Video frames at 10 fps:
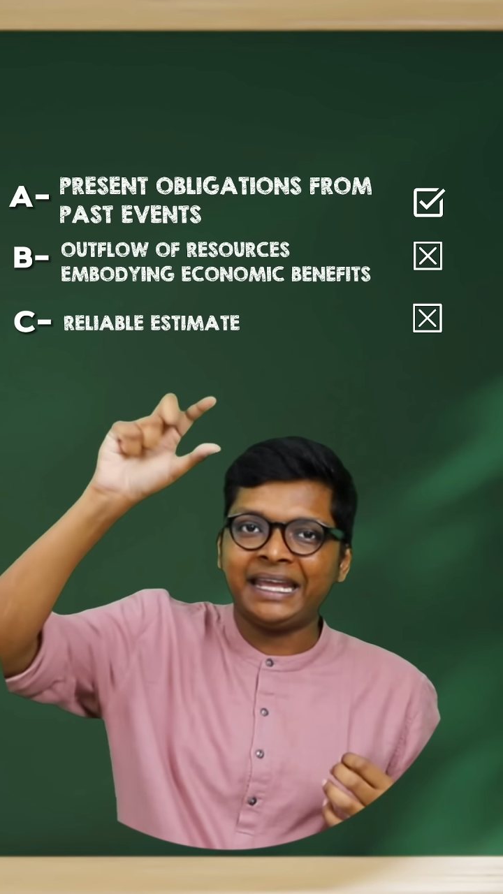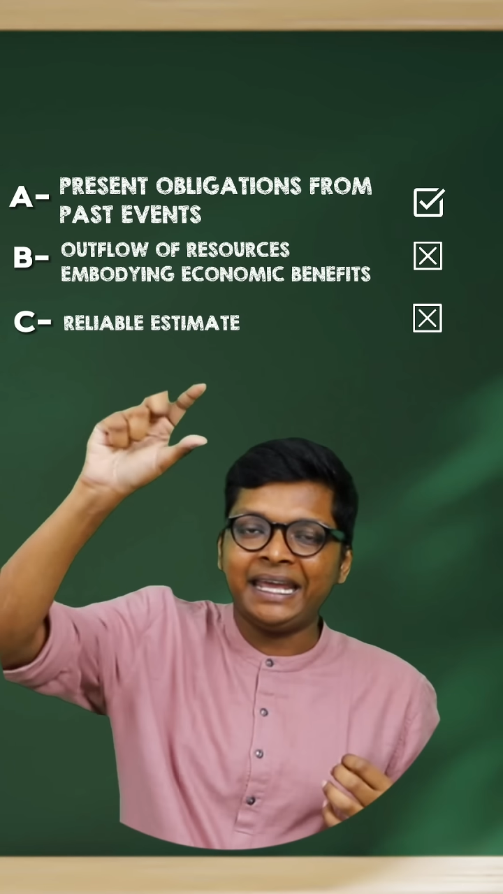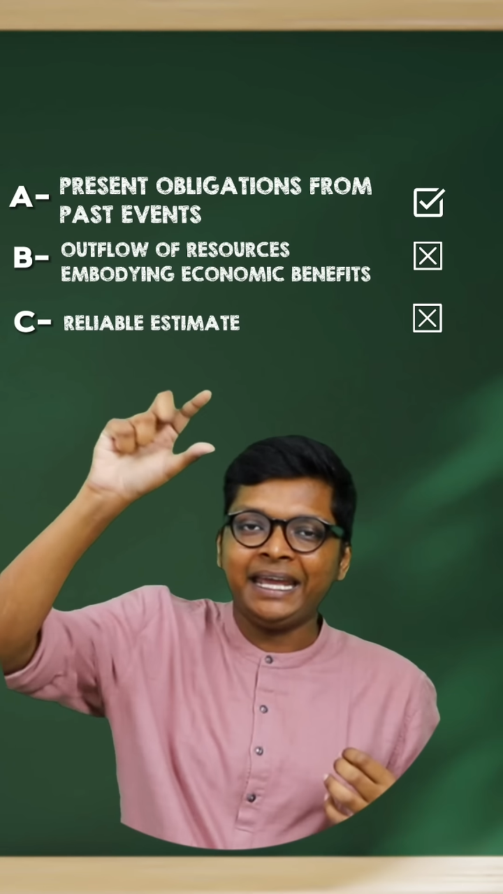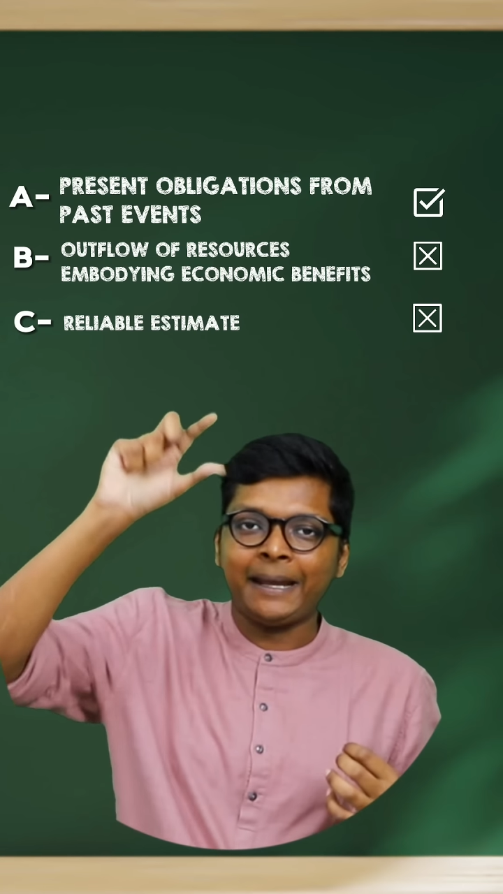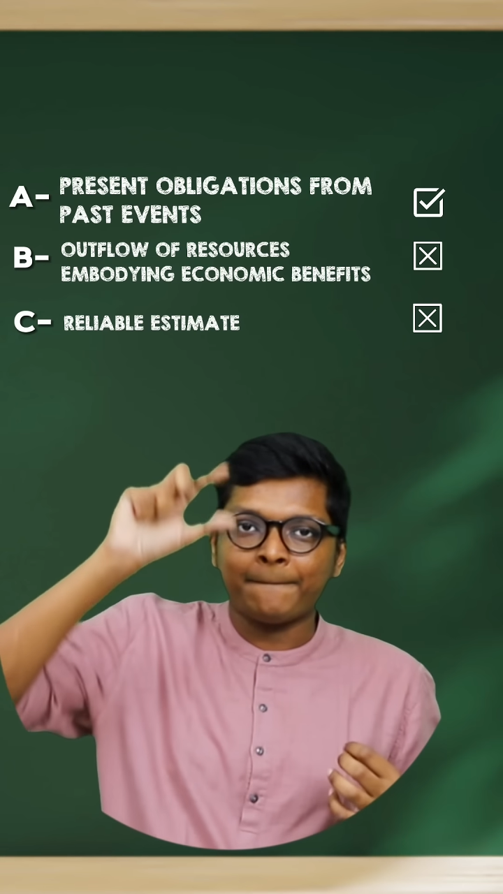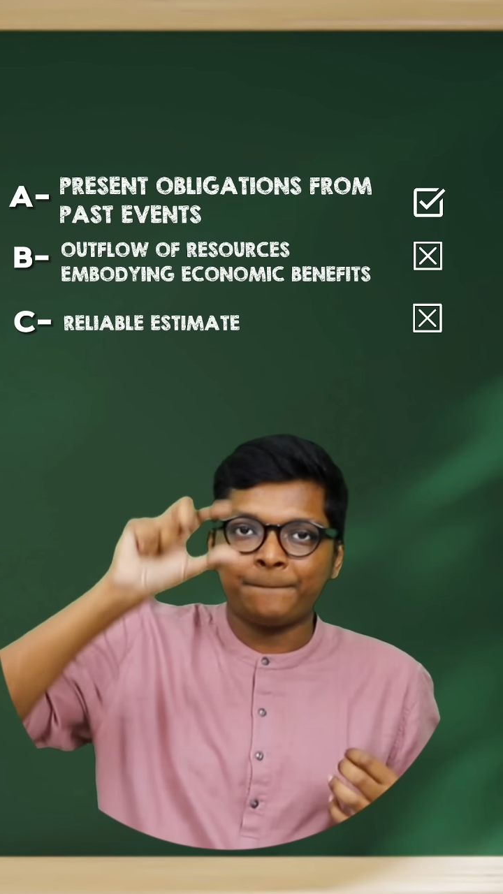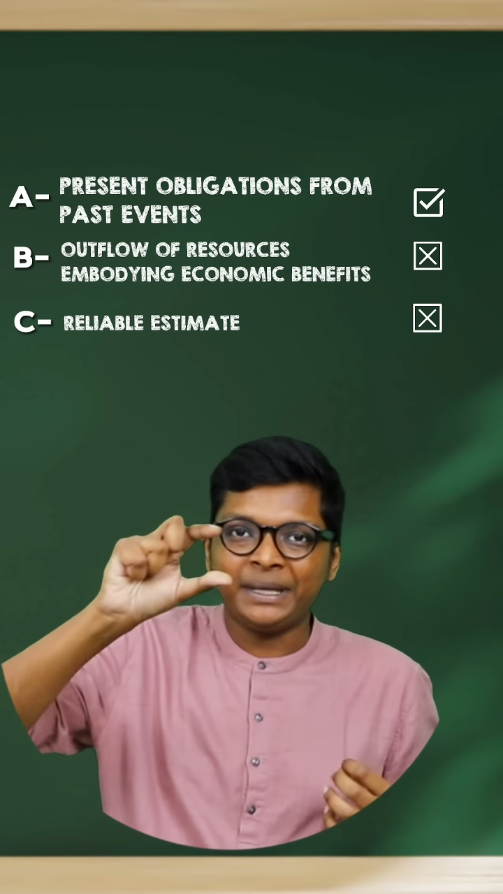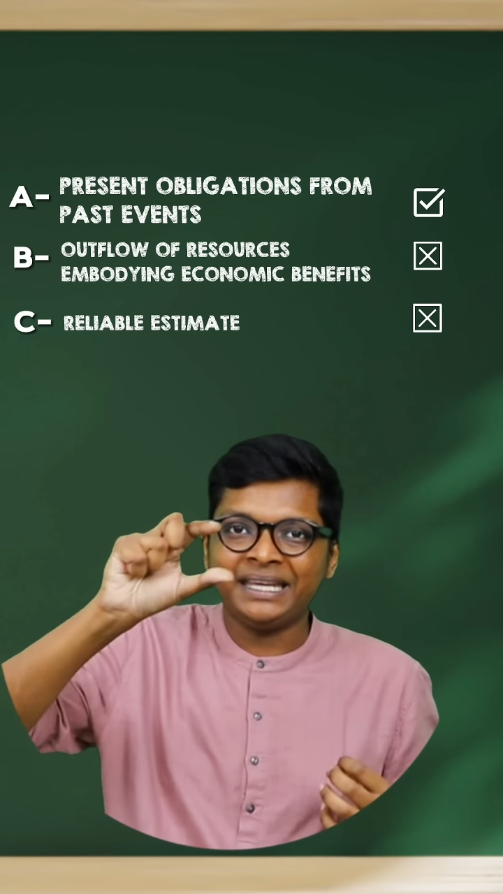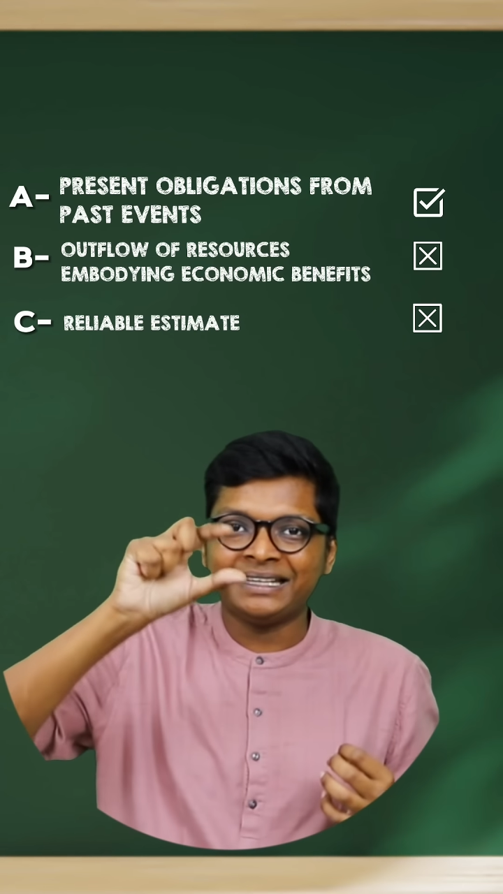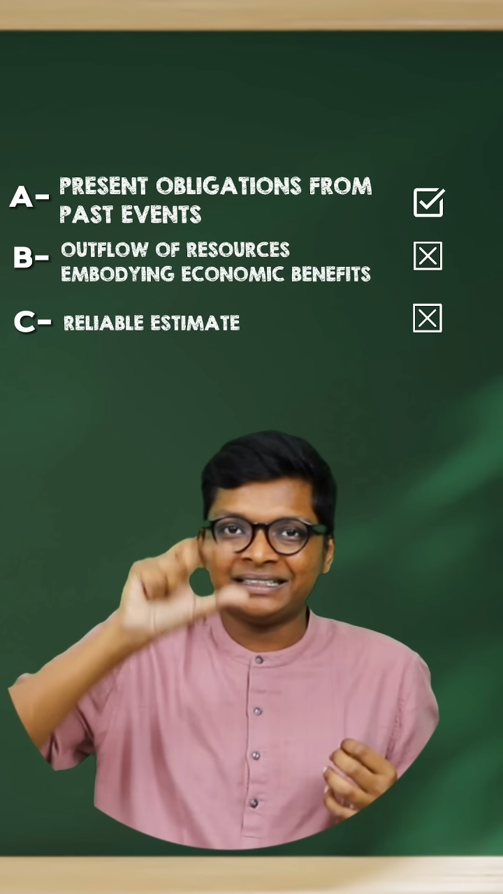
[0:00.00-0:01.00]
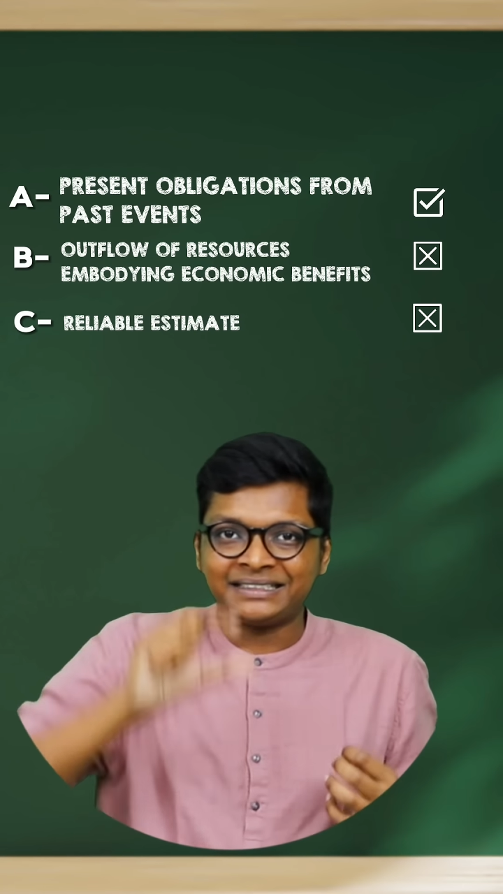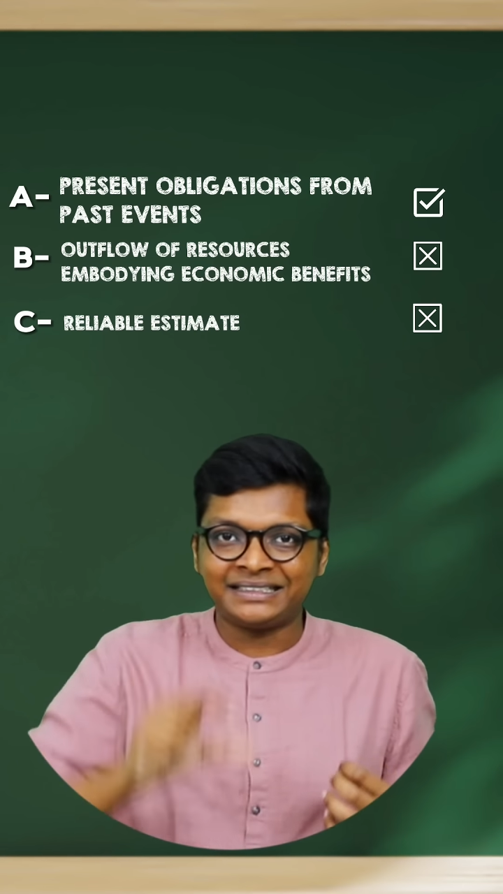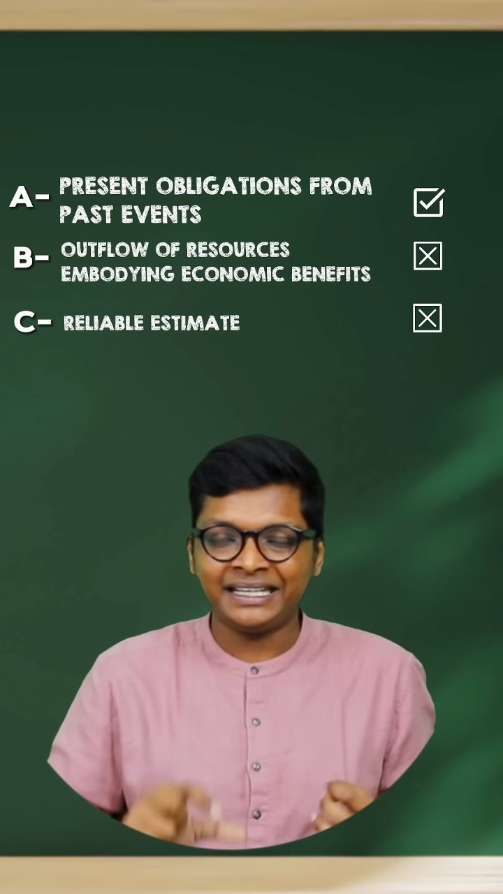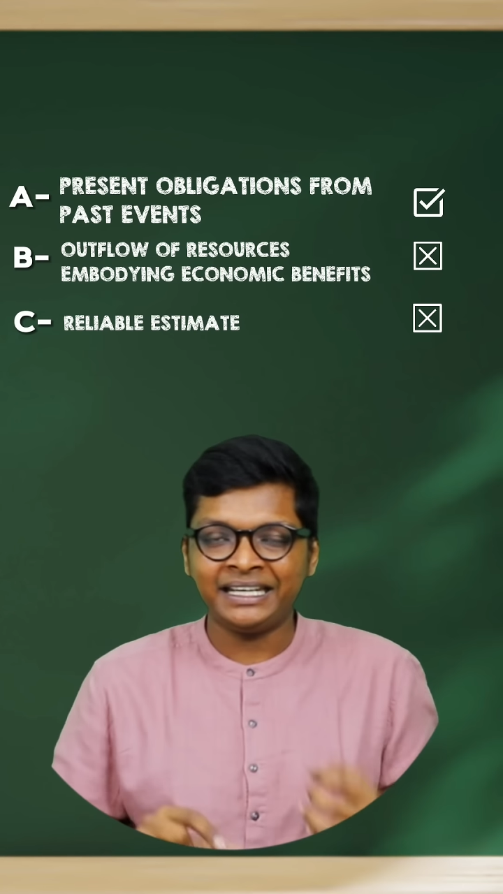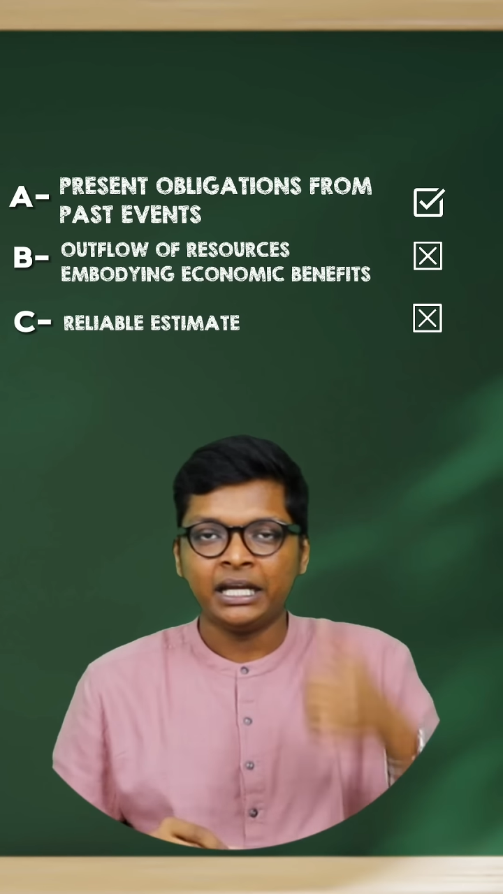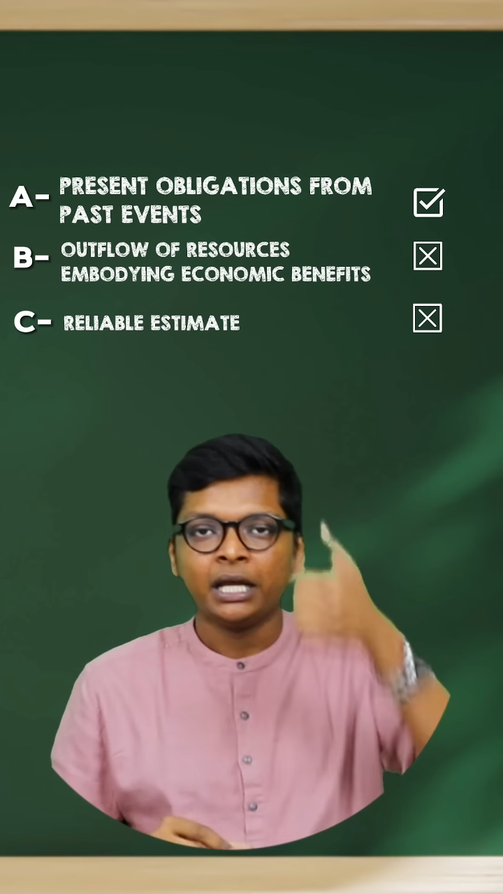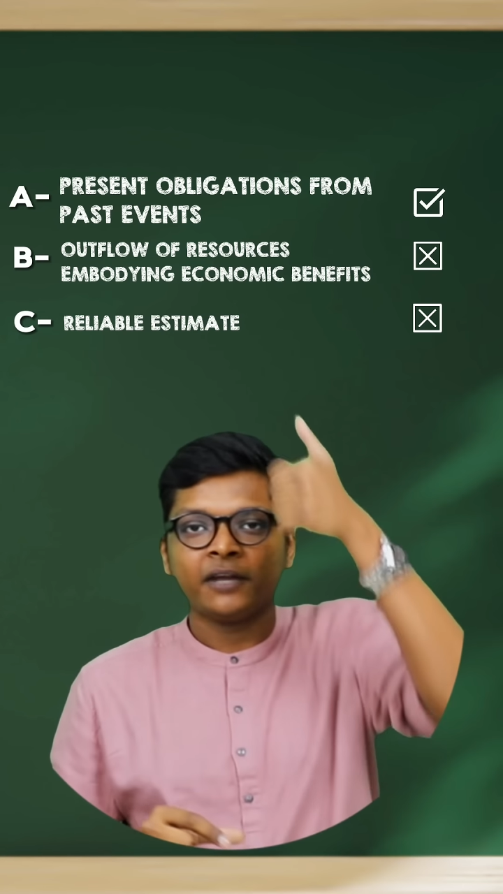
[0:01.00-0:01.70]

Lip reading: A, B and C.